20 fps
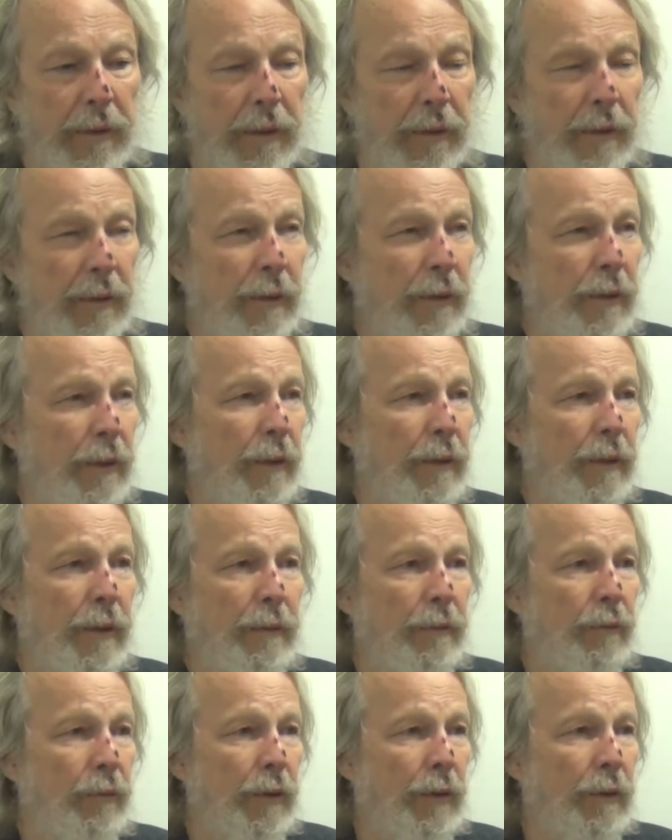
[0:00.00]
uh, uh, uh
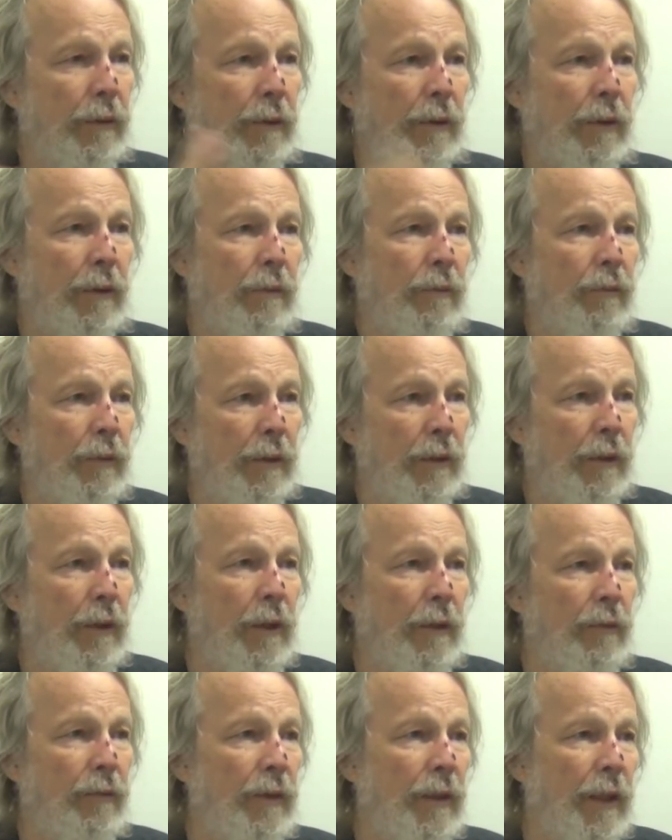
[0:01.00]
with with
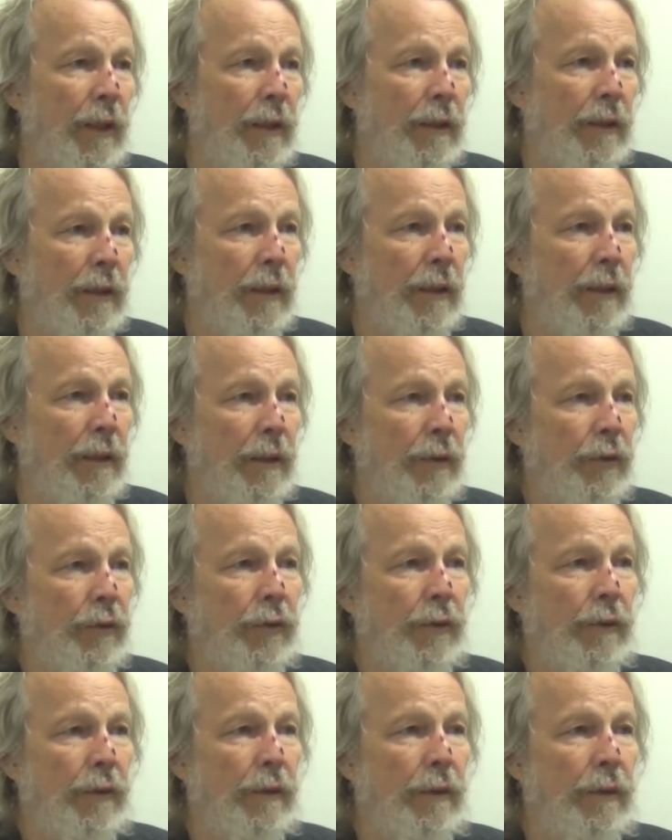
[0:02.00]
COVID 19, it's
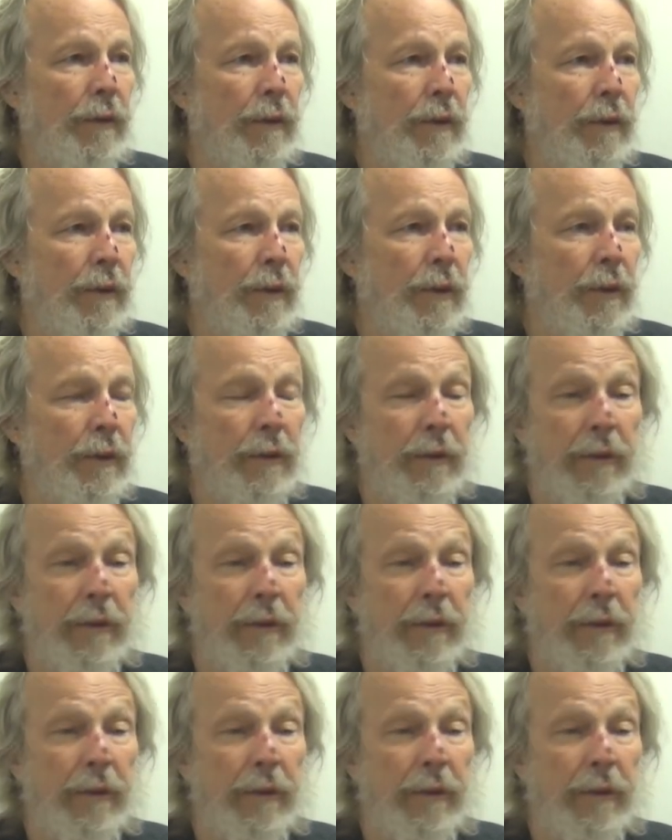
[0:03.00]
mm-hmm.